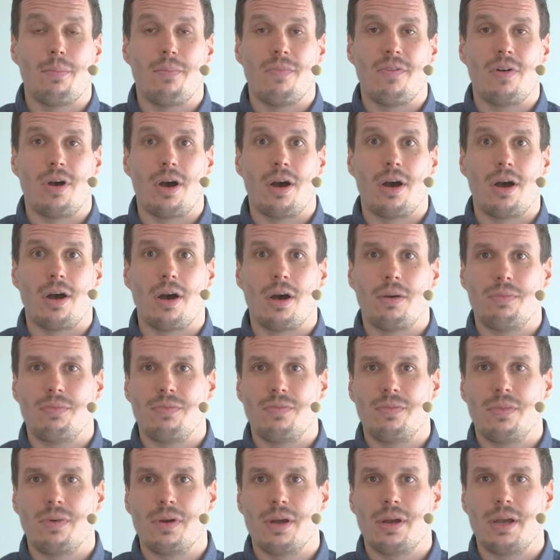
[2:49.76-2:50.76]
uh,
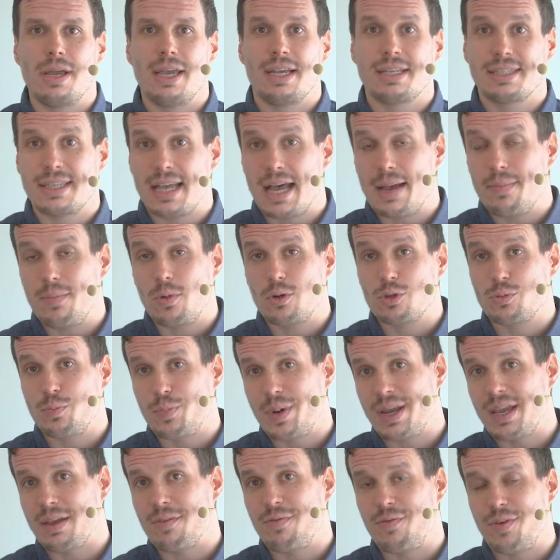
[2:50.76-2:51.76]
examples
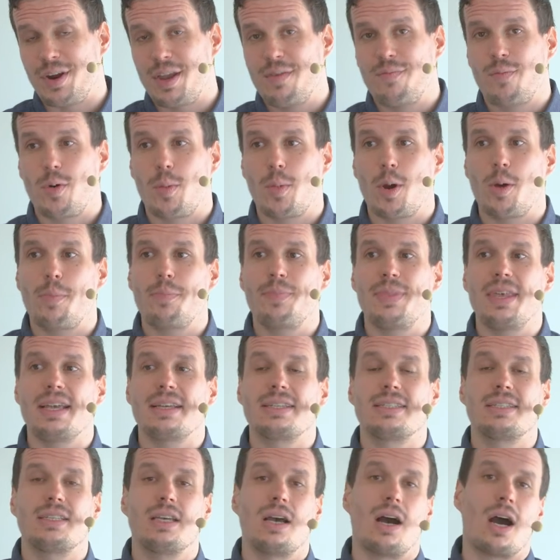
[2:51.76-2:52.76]
being freeform
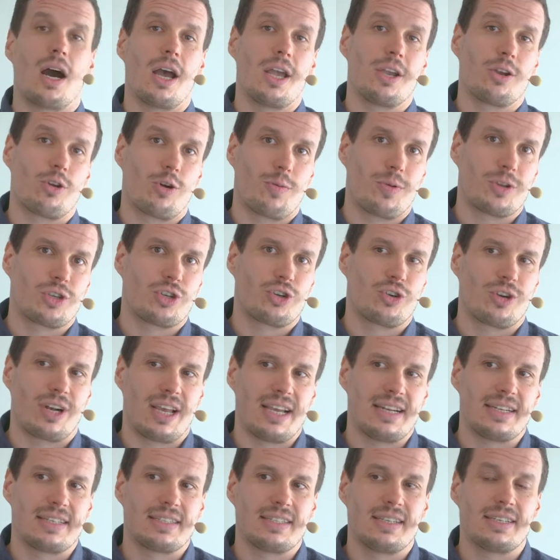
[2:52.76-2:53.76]
optics, high curvature
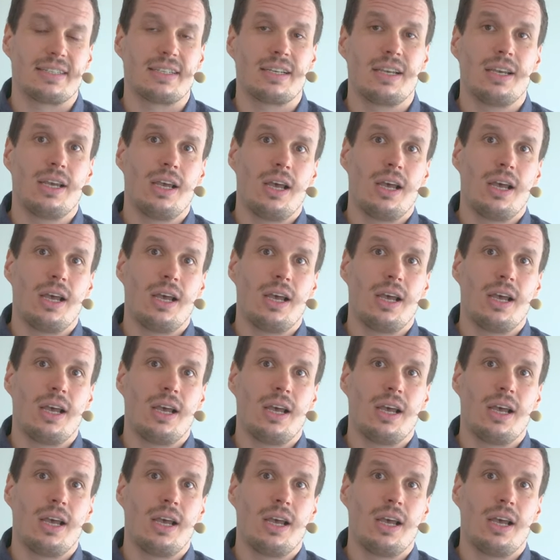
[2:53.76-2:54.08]
lenses,